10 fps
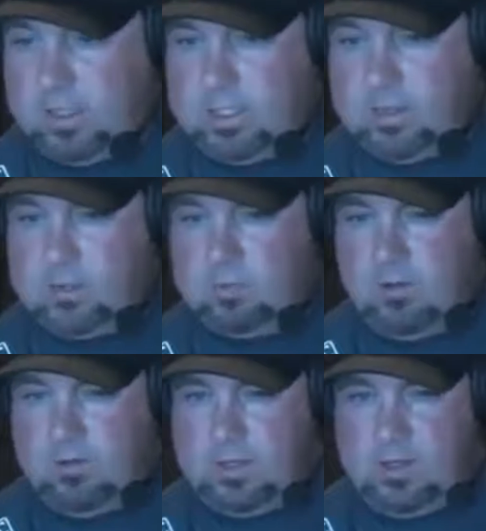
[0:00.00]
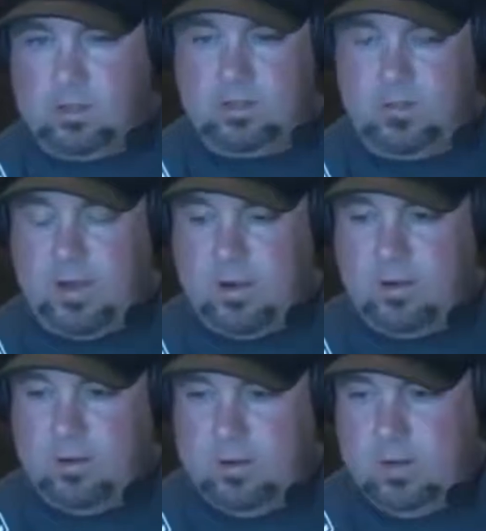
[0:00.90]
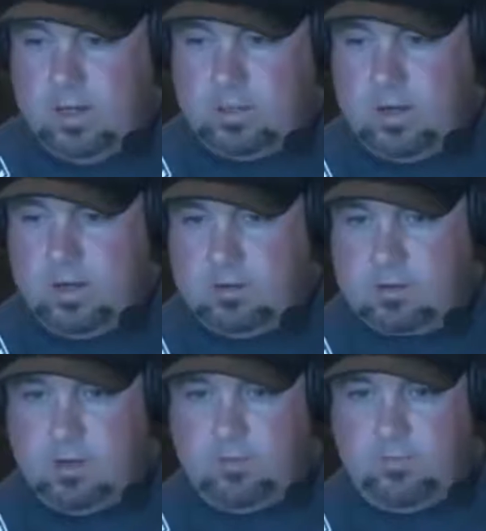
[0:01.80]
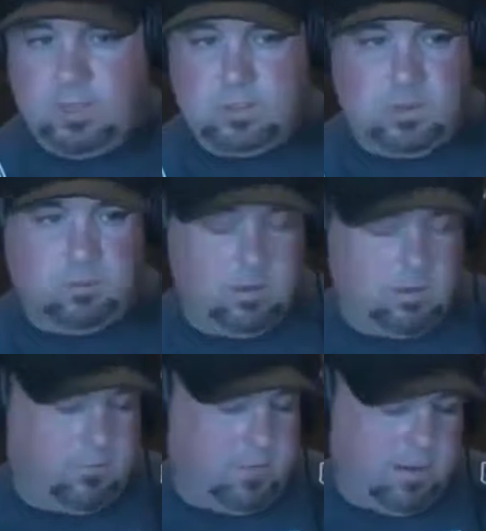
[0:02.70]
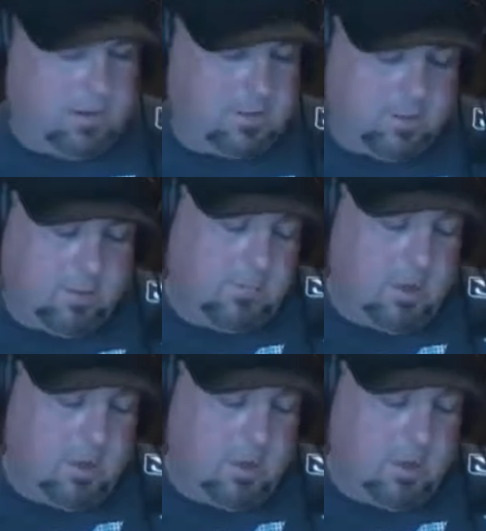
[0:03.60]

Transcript: like she was more of a dangerous fighter and and tried to tried to finish people in her fights. So